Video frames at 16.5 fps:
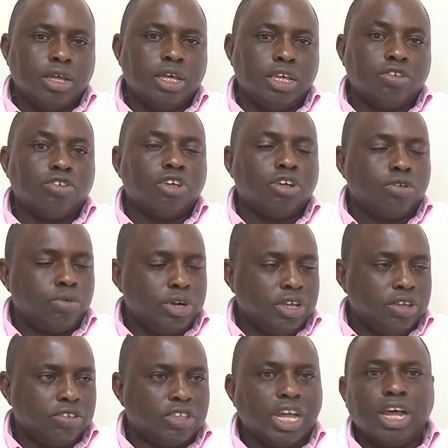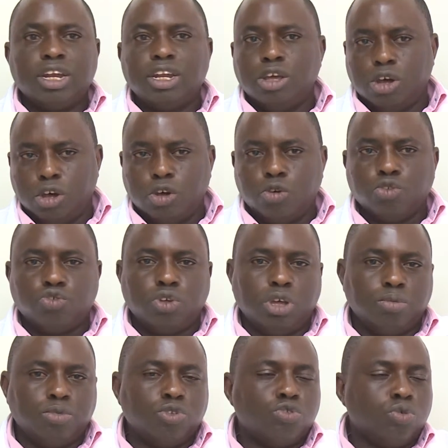is increased, and they are also
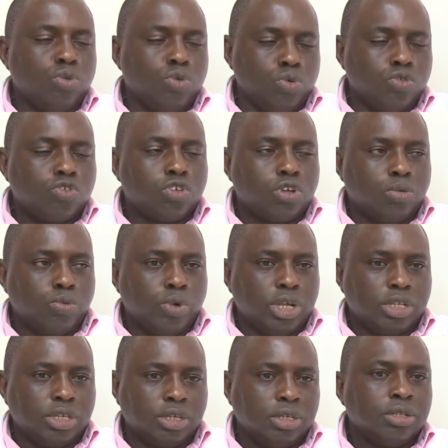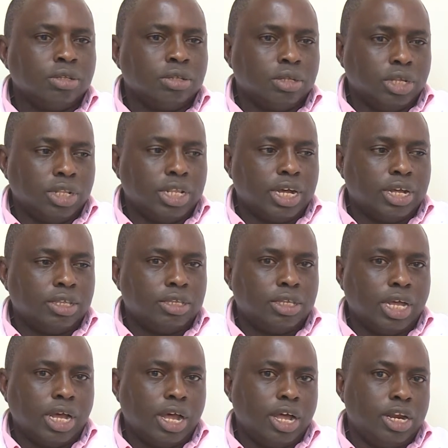able to lose some weight.
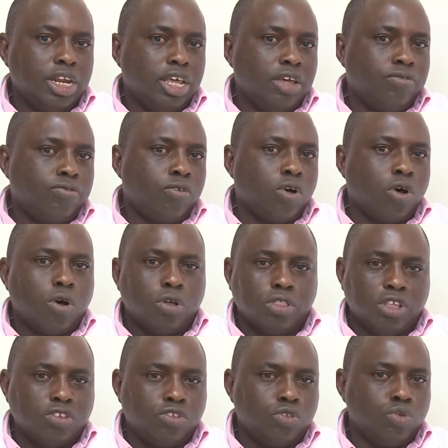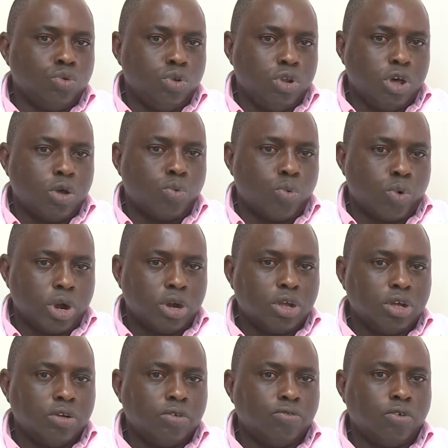And if all this do not work
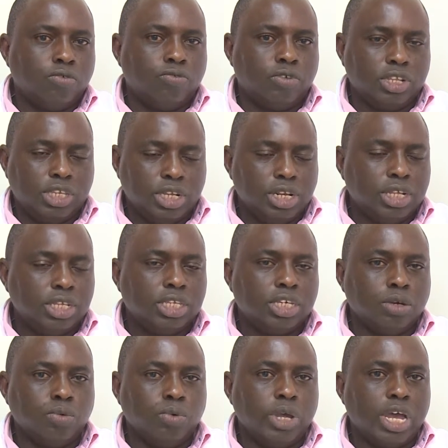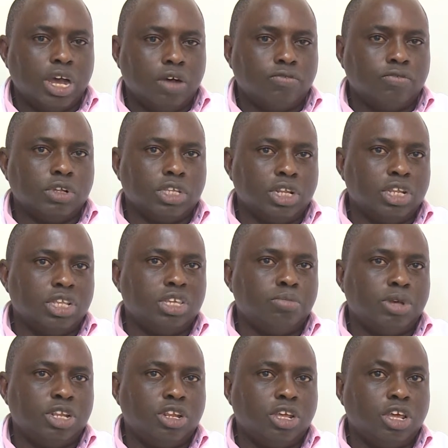for fertility, we have fertility
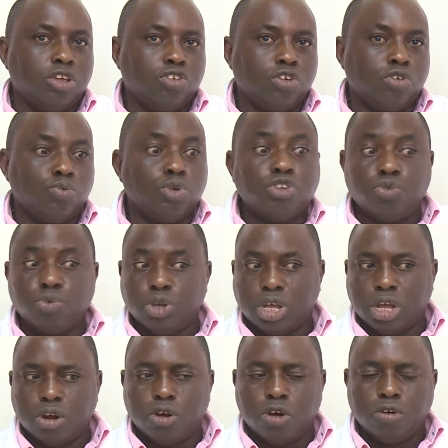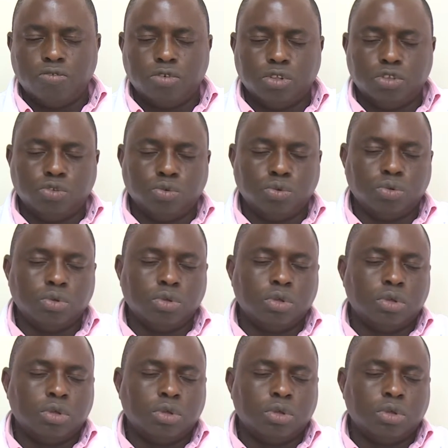medication which we can offer to